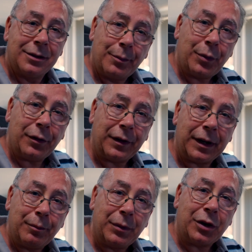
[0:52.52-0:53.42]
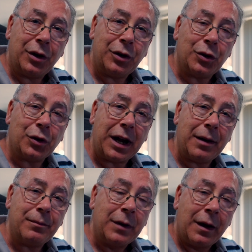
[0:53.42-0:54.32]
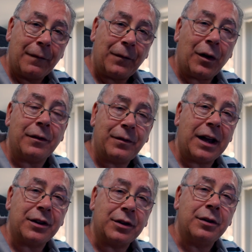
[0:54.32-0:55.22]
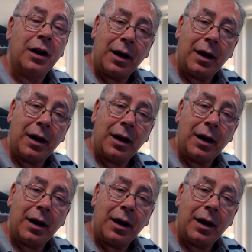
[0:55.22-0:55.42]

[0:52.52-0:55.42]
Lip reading: Perfect, because you're getting 5,000